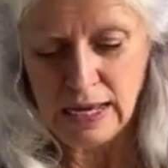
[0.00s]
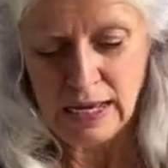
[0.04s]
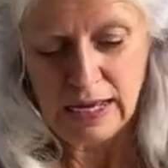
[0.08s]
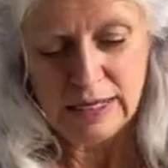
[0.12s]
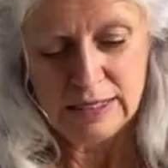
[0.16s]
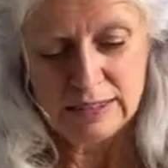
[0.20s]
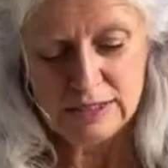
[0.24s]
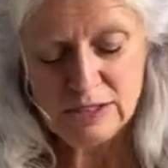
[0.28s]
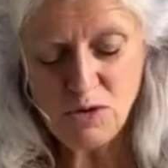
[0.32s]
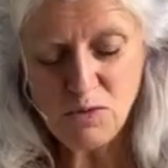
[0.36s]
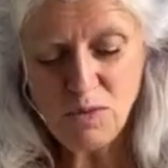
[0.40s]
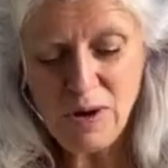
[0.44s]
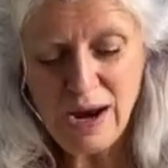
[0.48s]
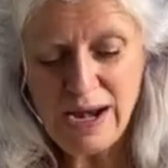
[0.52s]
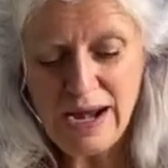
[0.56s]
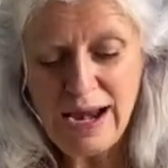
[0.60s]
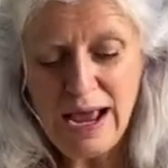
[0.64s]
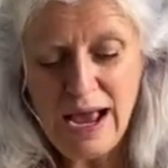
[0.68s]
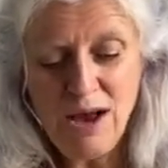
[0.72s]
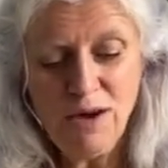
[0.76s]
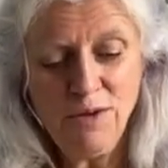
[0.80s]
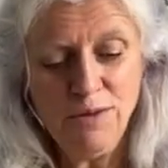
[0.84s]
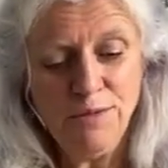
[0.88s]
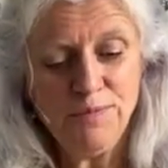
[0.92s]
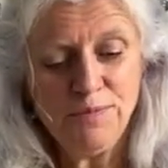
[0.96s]
So right
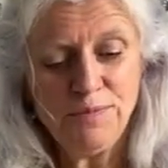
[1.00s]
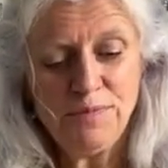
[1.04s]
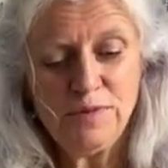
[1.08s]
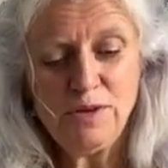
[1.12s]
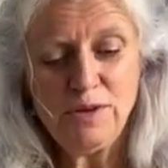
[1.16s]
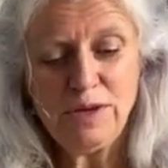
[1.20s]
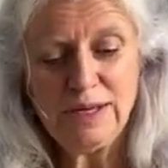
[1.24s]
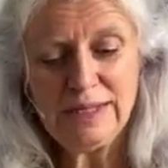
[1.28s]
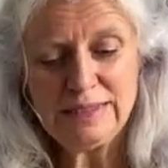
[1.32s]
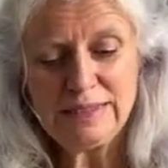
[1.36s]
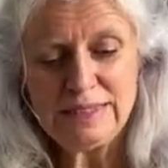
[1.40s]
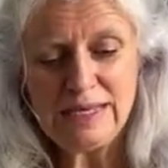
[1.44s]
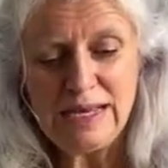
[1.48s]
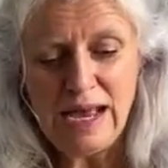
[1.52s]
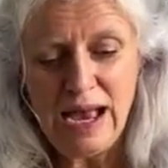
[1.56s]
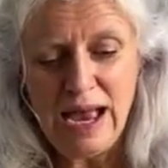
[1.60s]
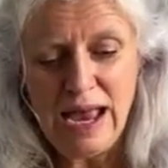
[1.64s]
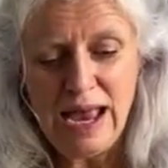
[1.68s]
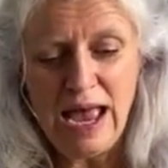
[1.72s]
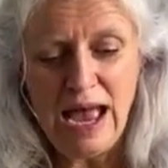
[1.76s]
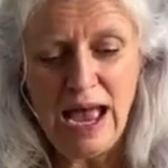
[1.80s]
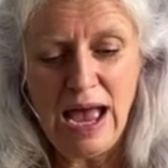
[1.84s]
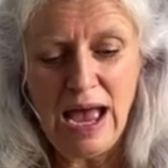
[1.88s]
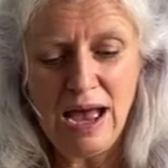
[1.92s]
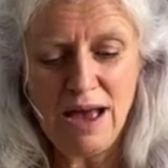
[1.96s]
now, you can see I
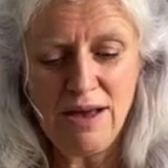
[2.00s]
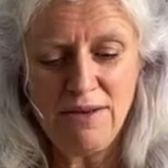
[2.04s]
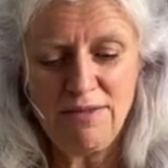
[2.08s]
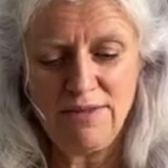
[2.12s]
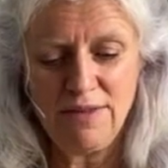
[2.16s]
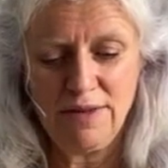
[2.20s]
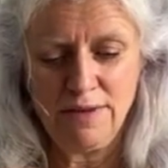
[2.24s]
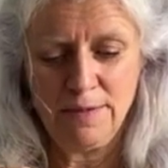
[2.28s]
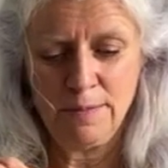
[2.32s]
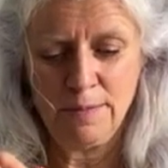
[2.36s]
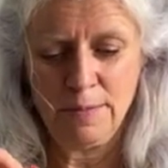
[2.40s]
have